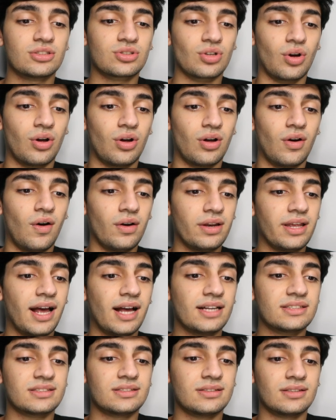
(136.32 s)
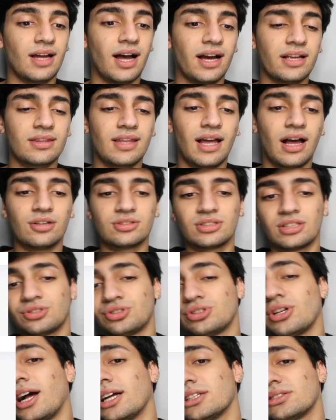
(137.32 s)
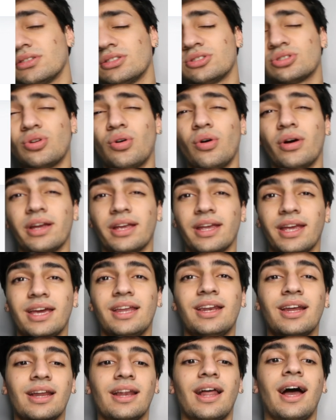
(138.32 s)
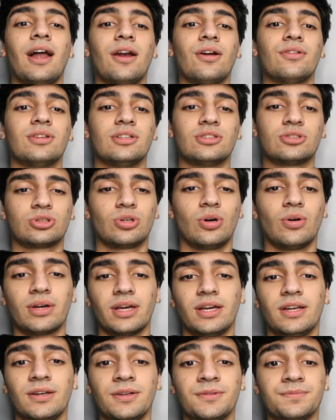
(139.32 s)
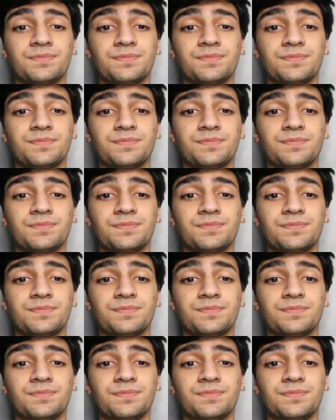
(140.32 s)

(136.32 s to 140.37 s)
is only has 9,000 transfers going in and out of this token.